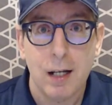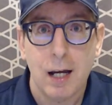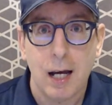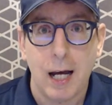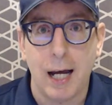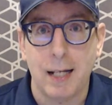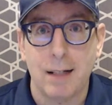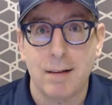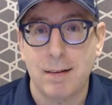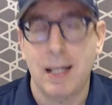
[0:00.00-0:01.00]

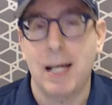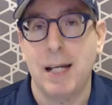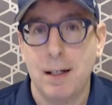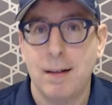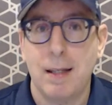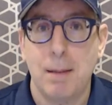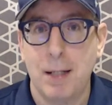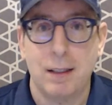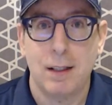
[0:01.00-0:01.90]
And then they make